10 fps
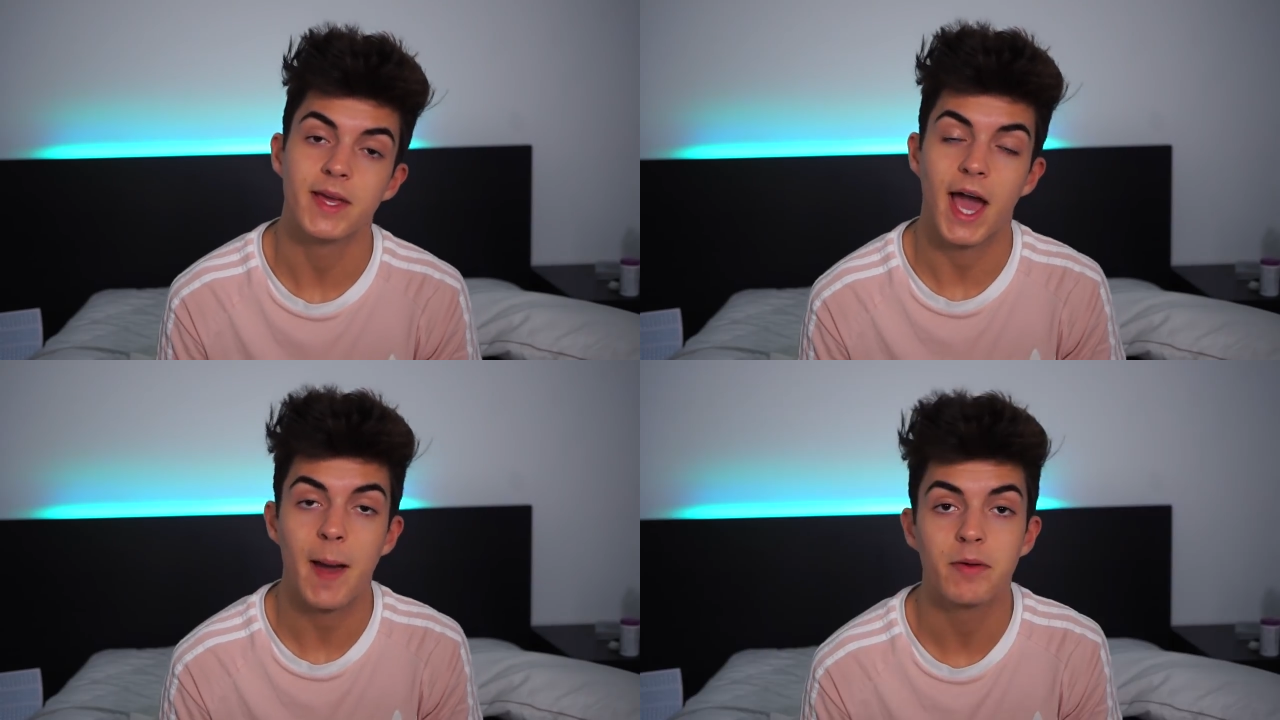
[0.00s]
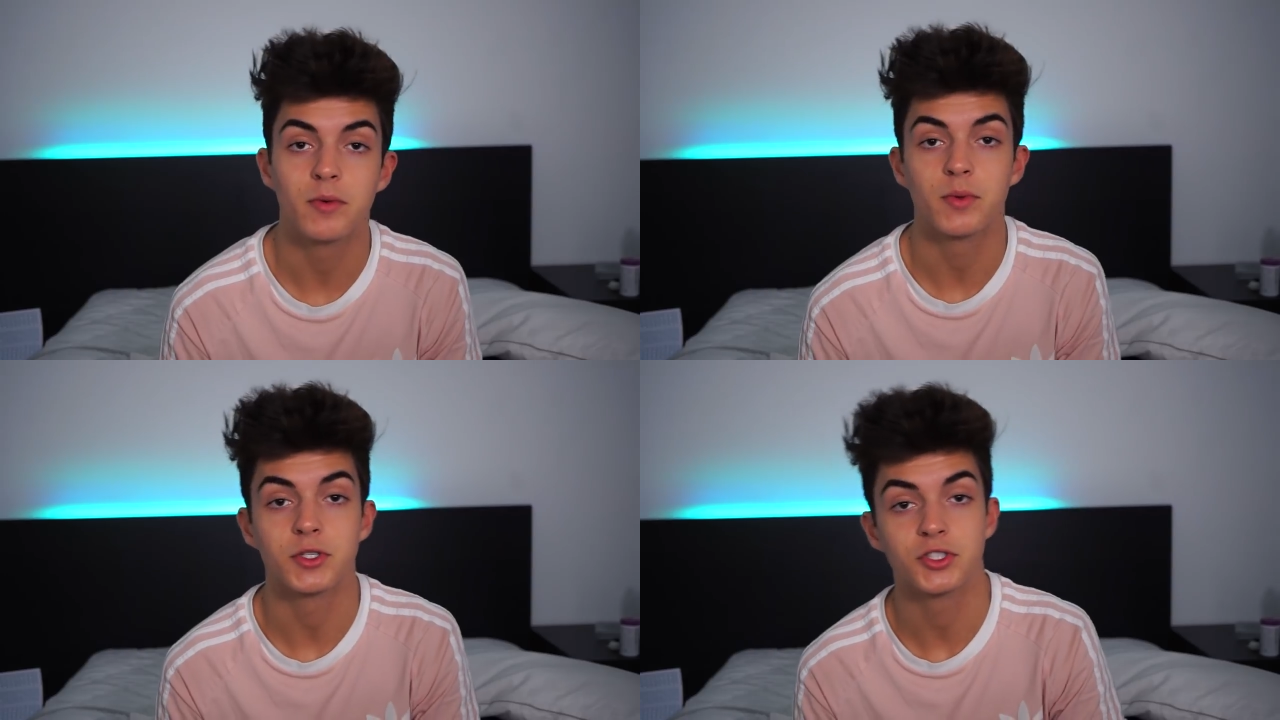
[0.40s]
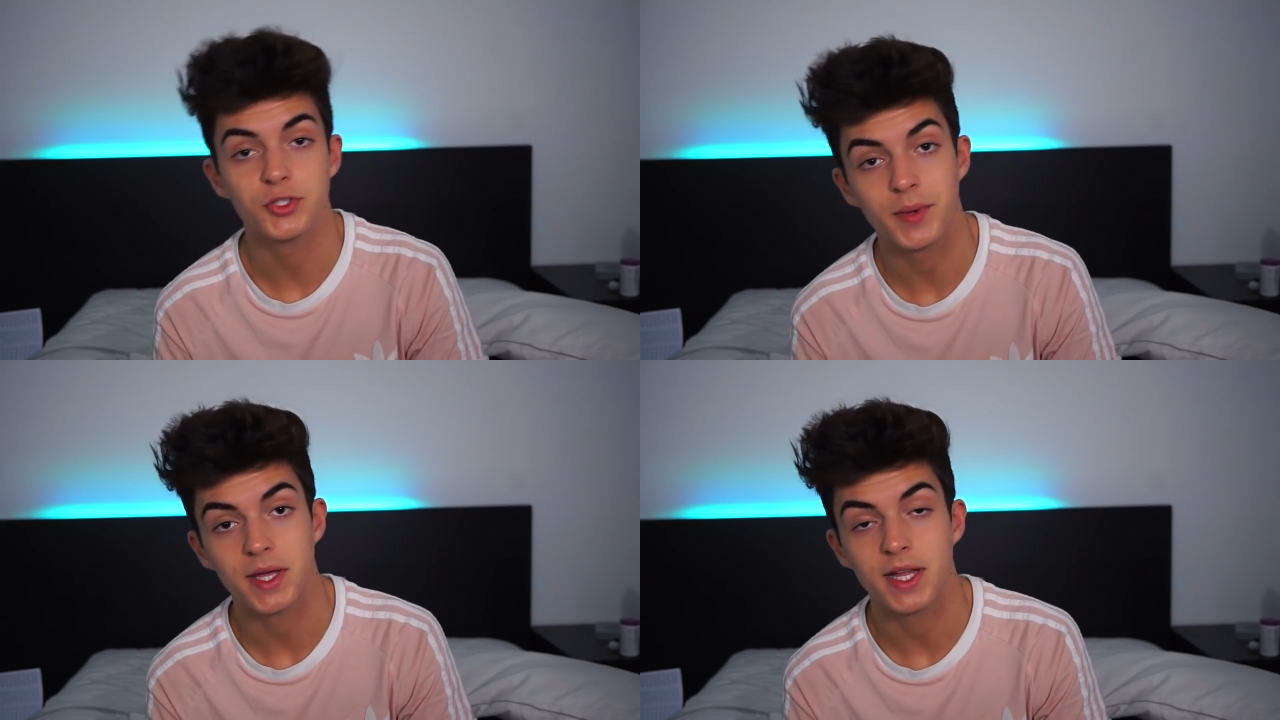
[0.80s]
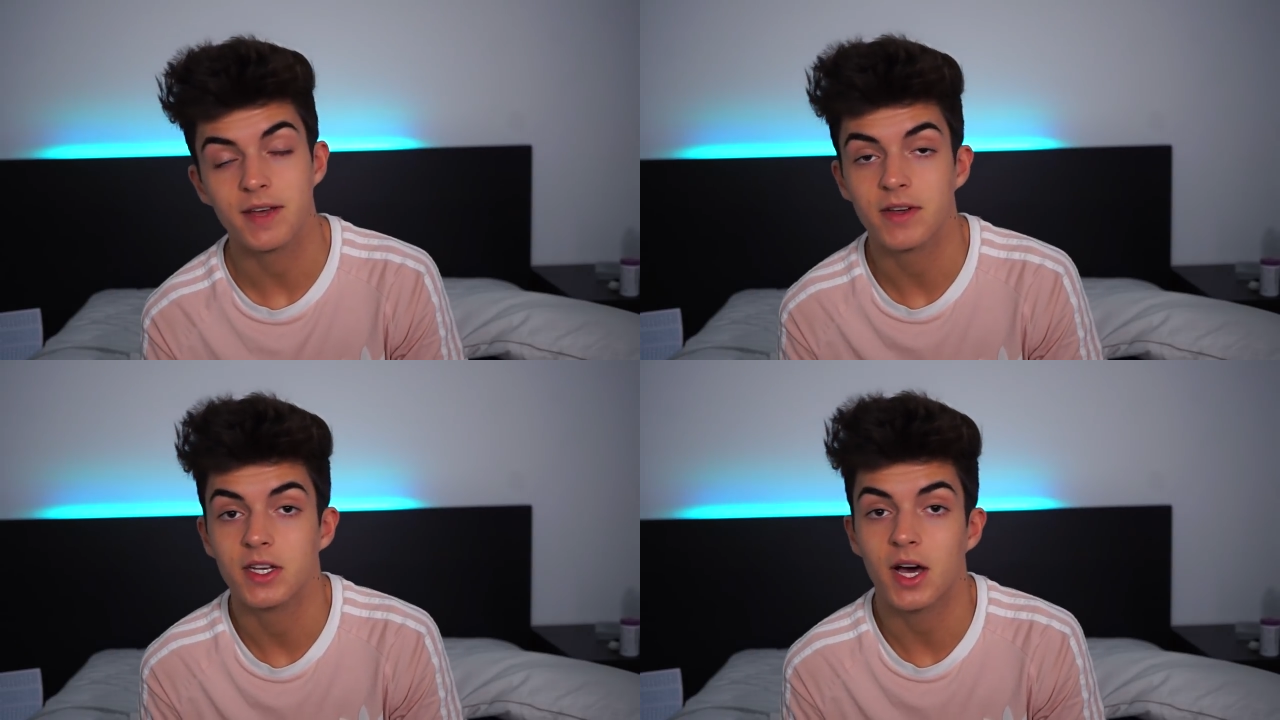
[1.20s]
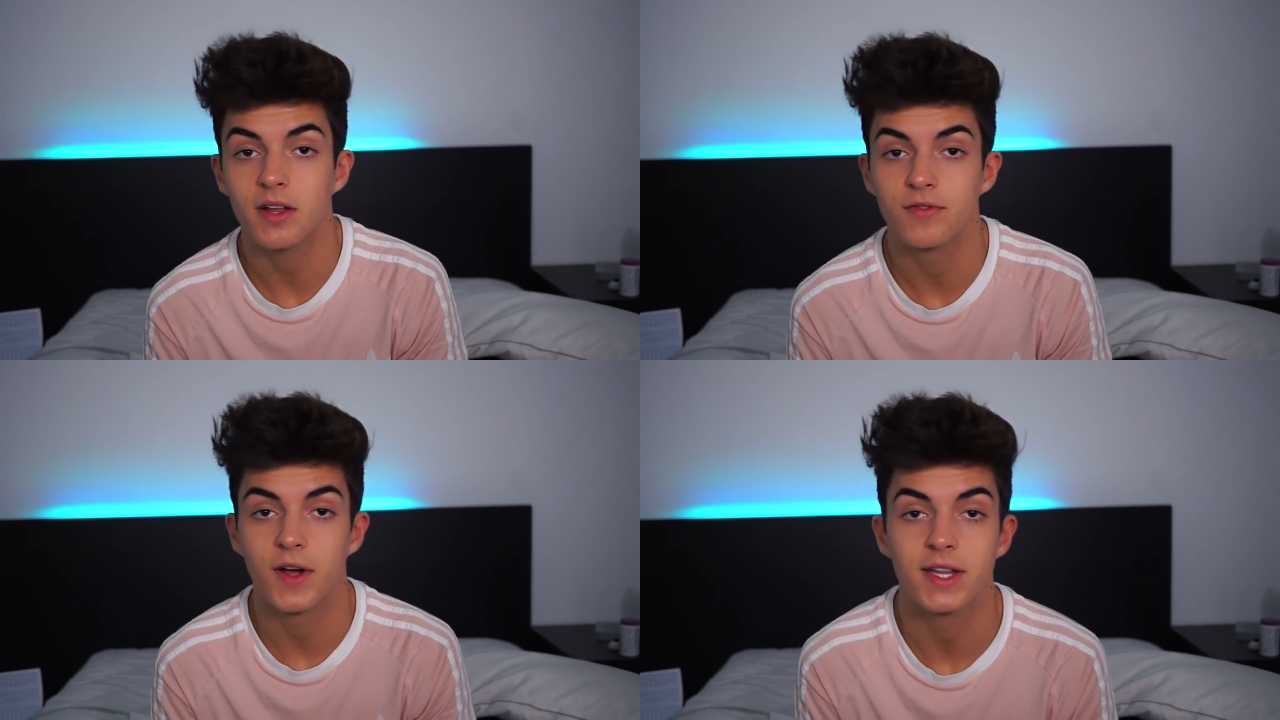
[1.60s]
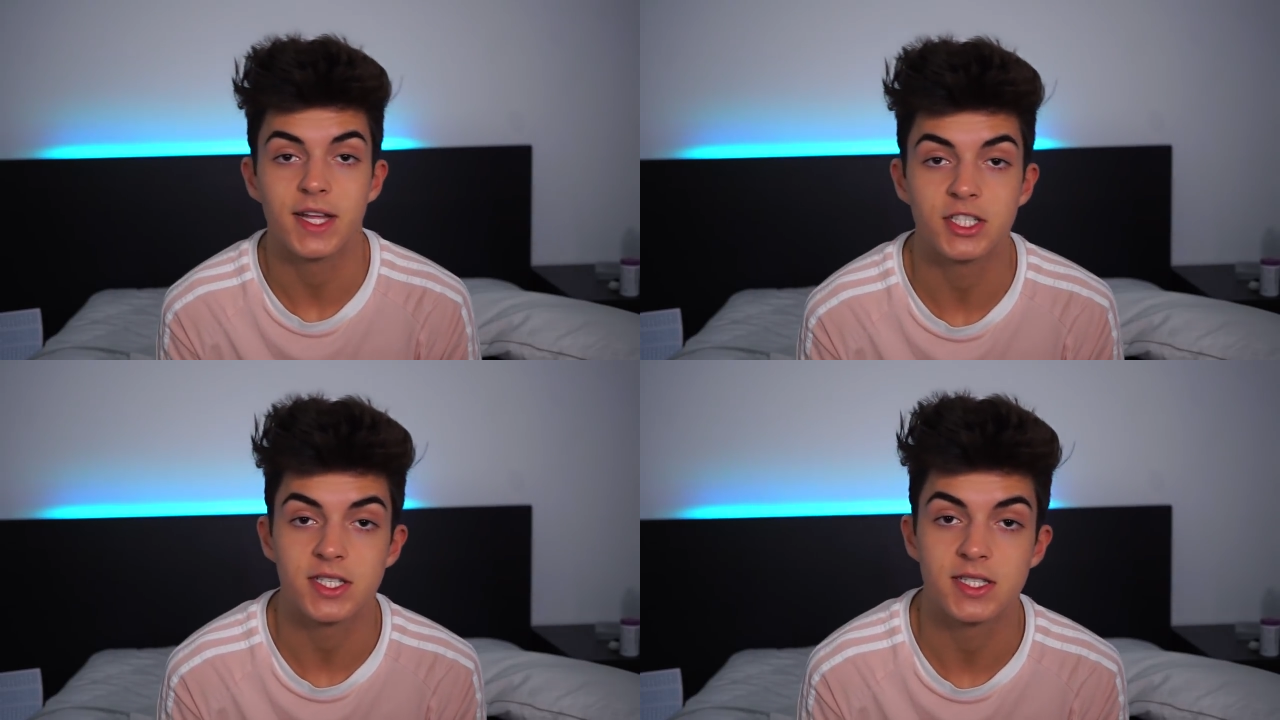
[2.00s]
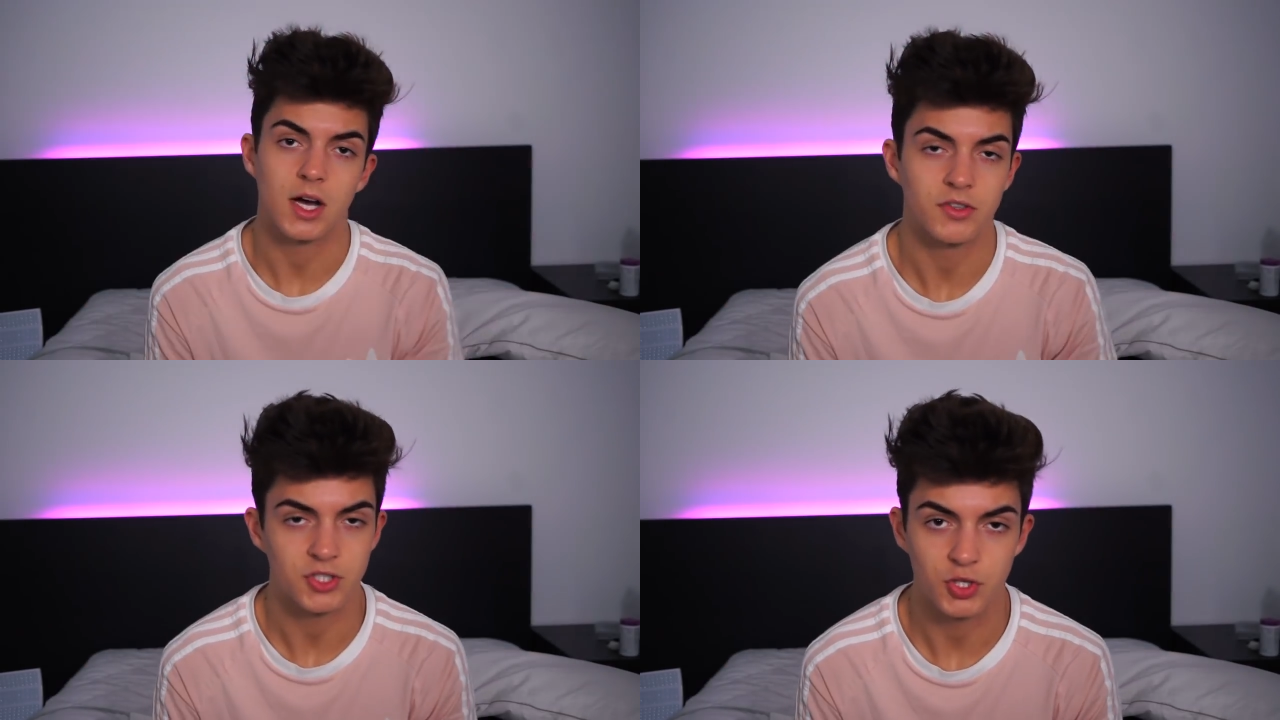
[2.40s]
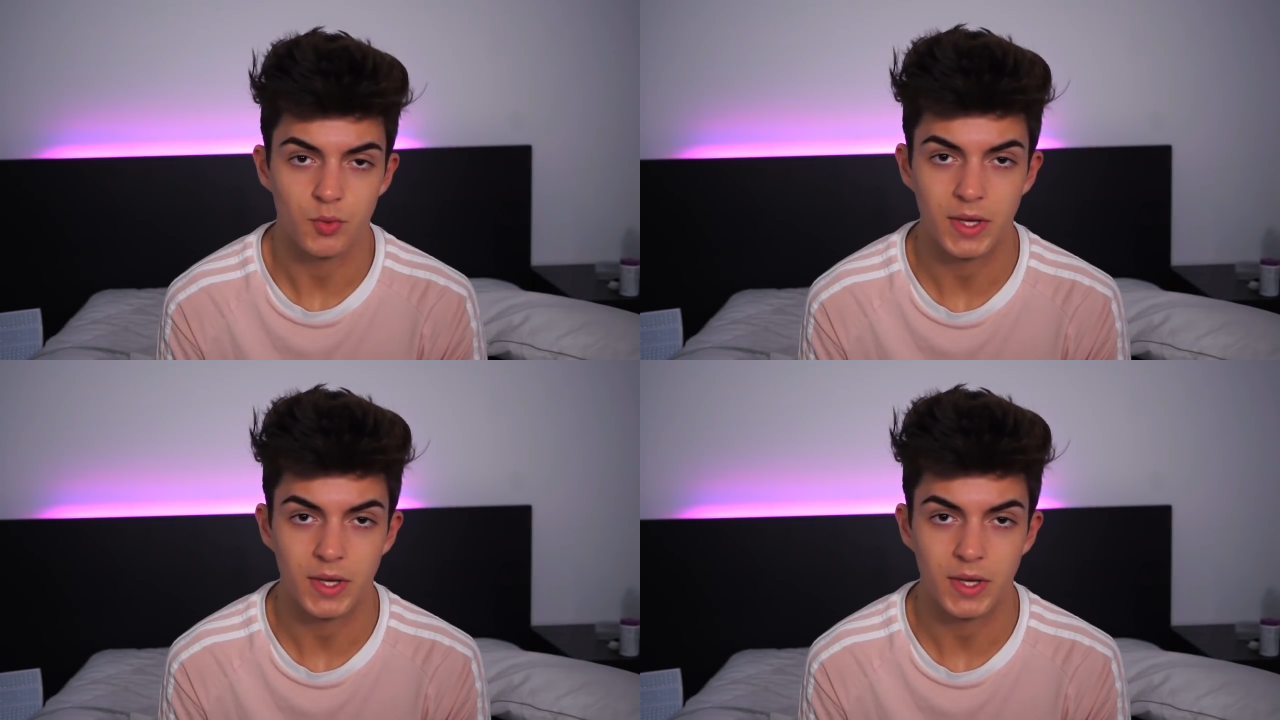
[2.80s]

be happy with what you're doing in life, and not a friend that just tells you